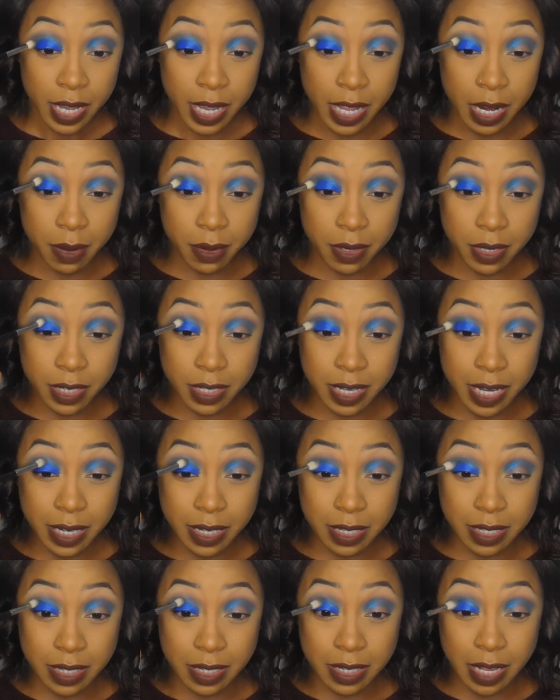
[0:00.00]
And I'm going to take
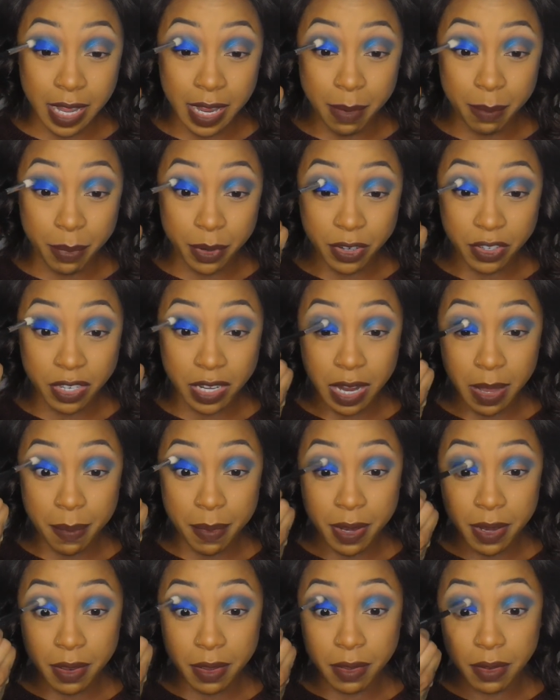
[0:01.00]
the same brush that I've
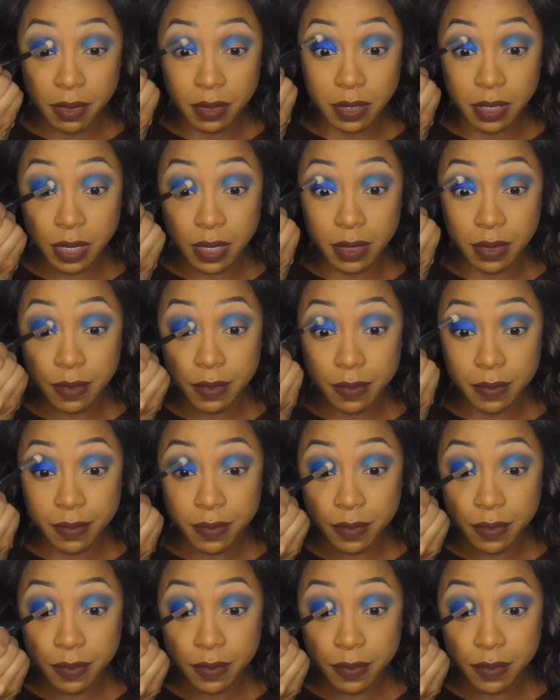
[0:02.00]
been using,